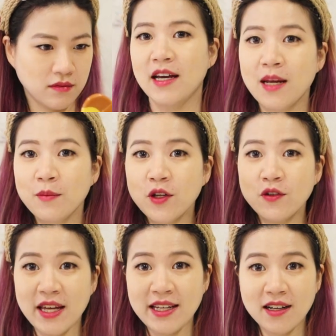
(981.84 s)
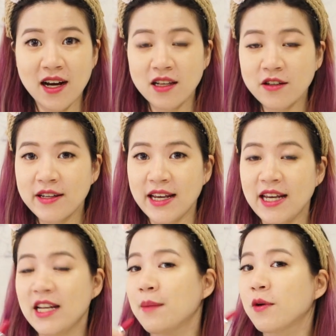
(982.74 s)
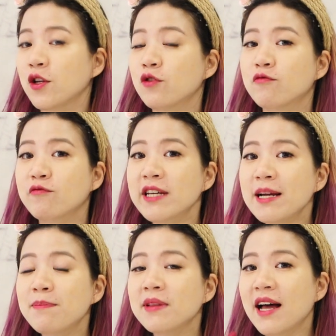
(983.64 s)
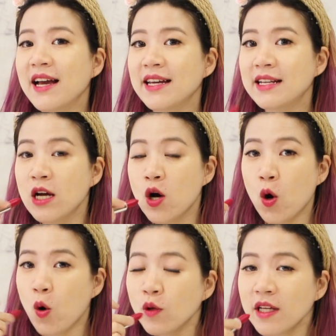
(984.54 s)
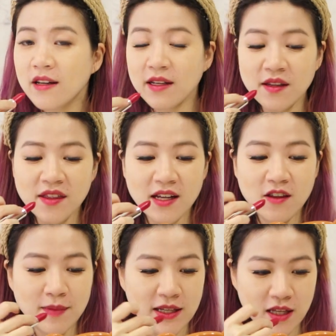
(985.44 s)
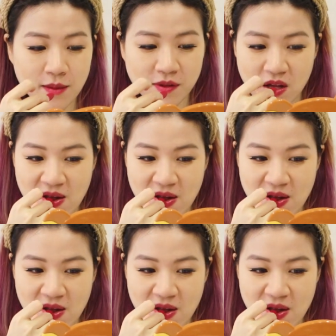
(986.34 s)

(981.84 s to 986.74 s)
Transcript: And I'm going to take the color again and I'm going to reapply it only on the insides of my lips.